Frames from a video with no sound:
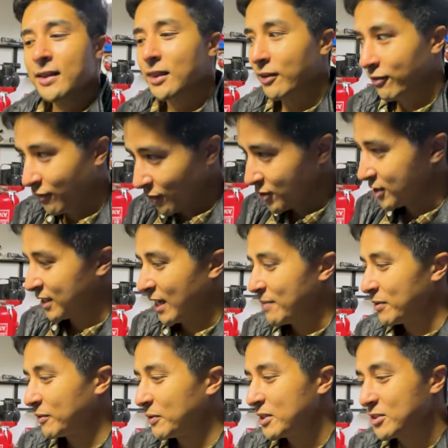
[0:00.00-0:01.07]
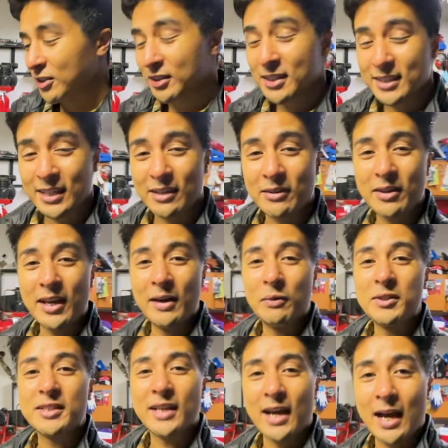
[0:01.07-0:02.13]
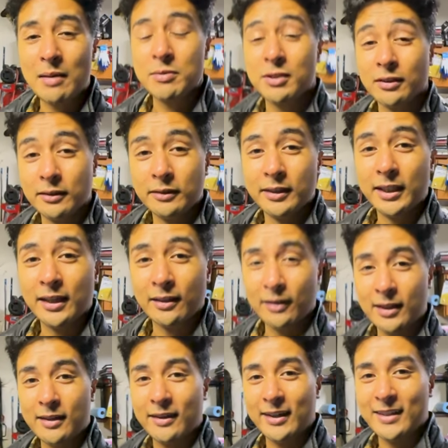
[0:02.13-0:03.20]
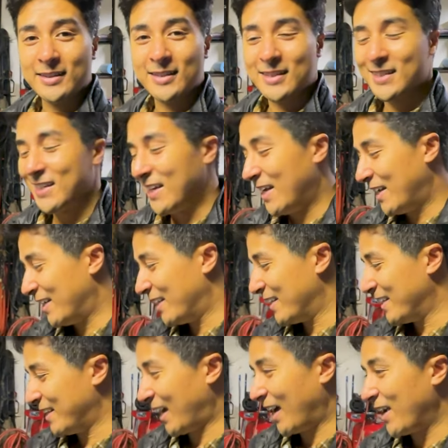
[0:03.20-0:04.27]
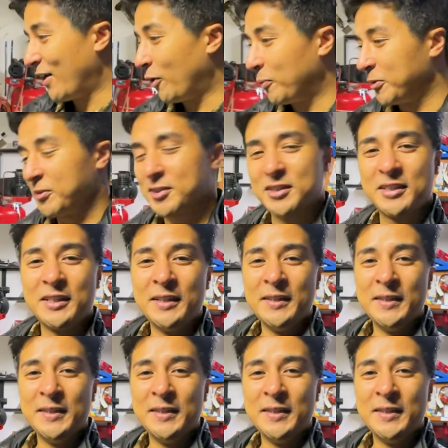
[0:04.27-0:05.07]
The first time that we took this out, it was absolutely hilarious. And I almost